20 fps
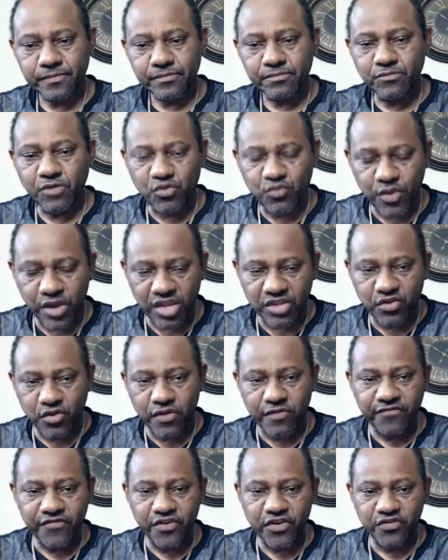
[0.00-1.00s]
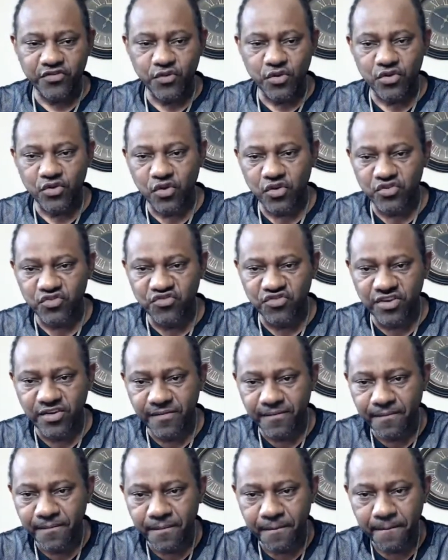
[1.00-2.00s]
But we got to turn first world country.
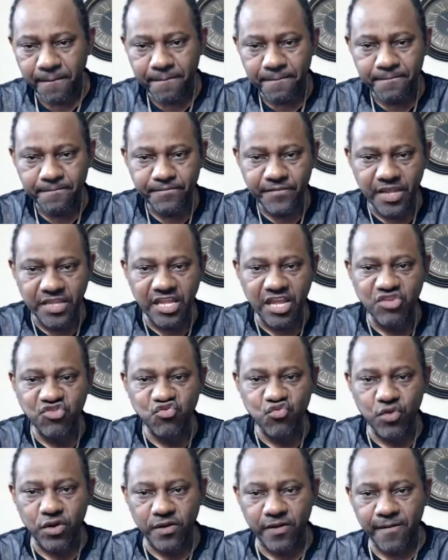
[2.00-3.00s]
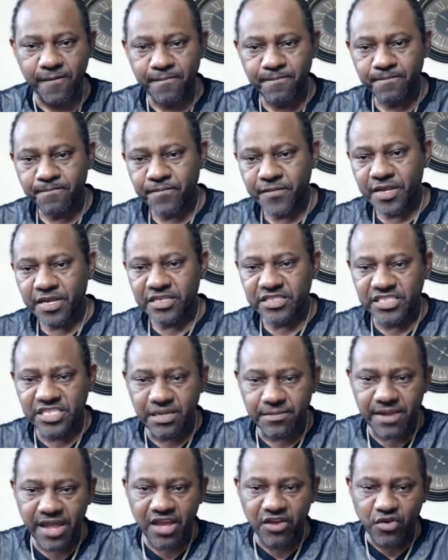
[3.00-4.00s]
That's a joke. Same
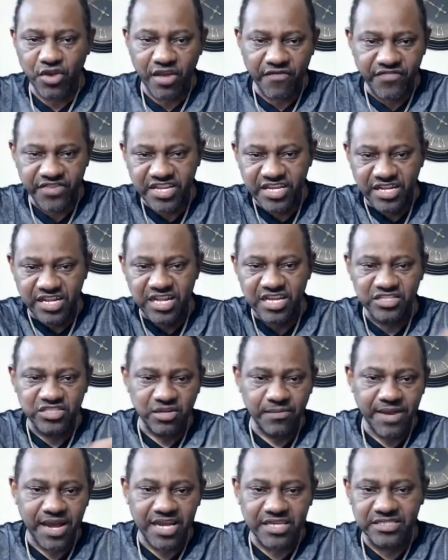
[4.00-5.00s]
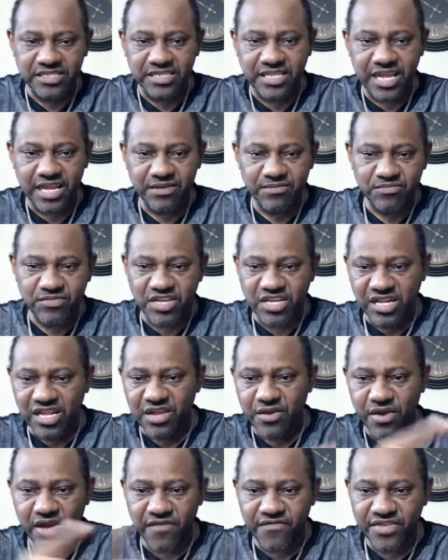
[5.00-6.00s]
like we have to declare some asset and
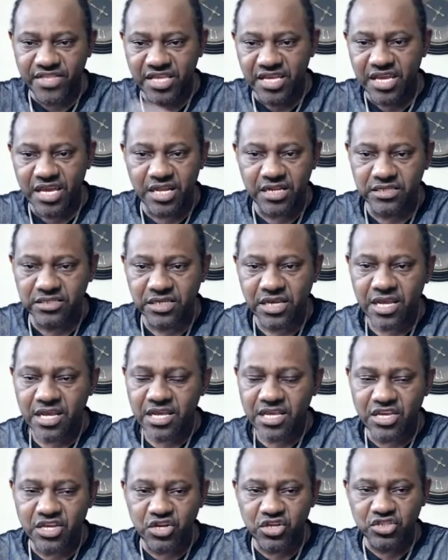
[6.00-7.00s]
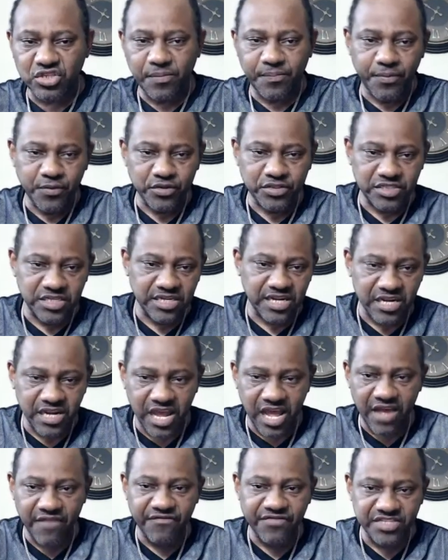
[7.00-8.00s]
declare everything else. You're not supposed to see in an
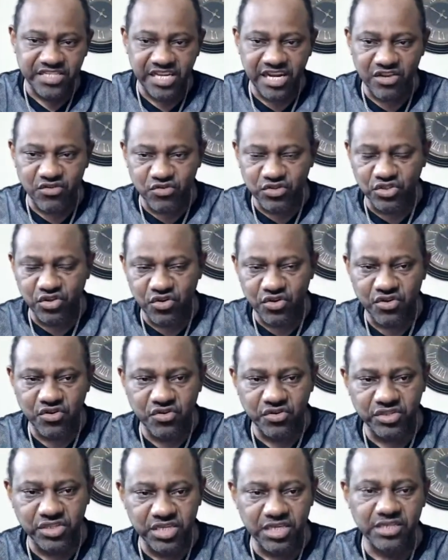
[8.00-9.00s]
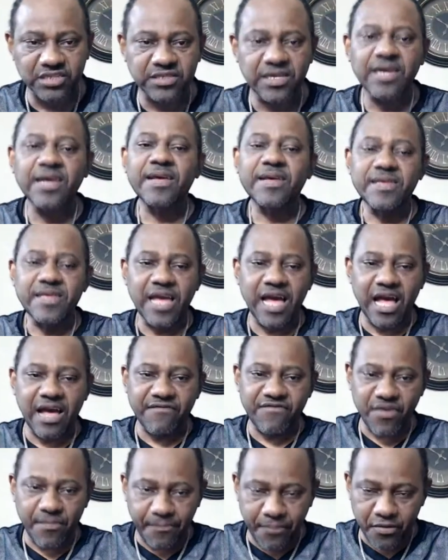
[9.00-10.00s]
office and do certain little things. You have
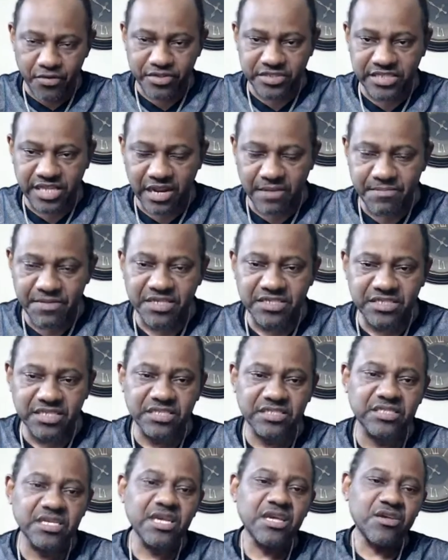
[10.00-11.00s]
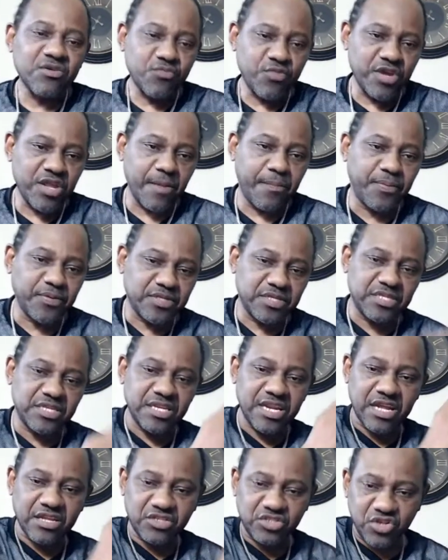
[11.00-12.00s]
your personal business where you put it in
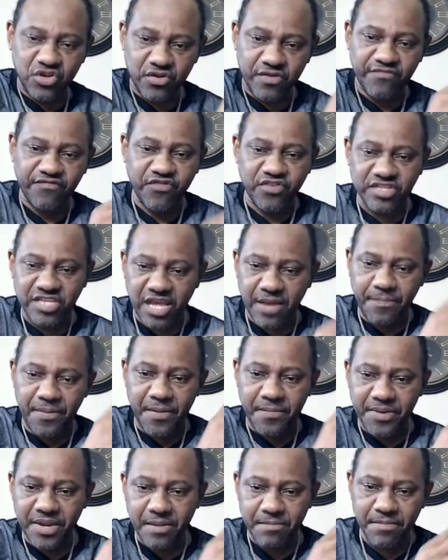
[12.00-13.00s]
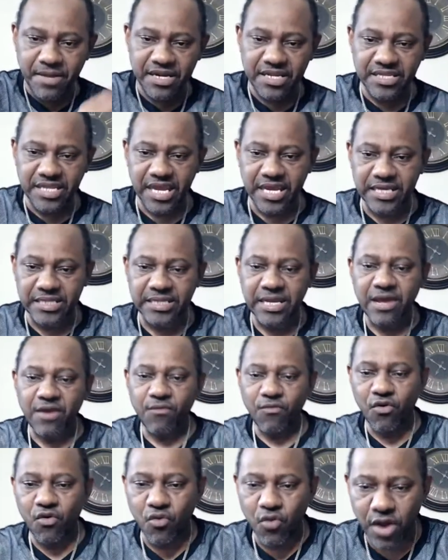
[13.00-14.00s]
a certain fund that people then monetize it.
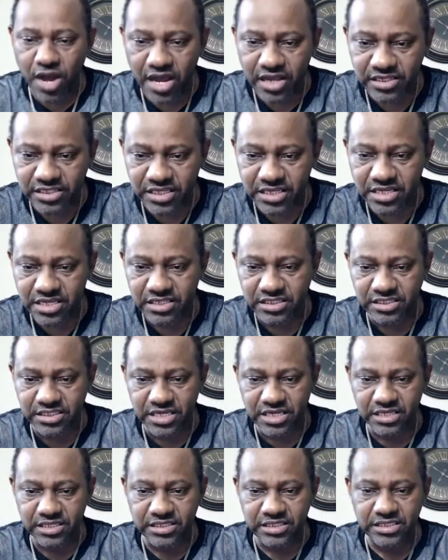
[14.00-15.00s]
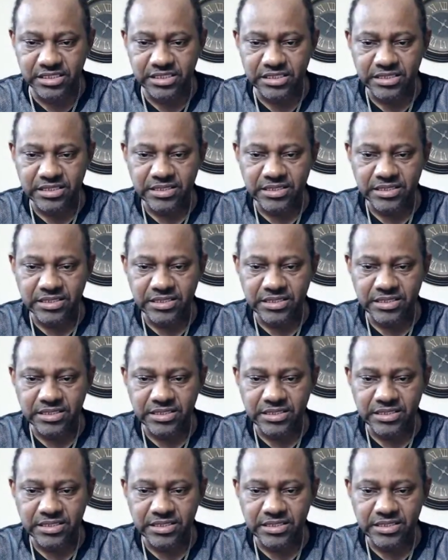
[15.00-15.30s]
Who wants these things?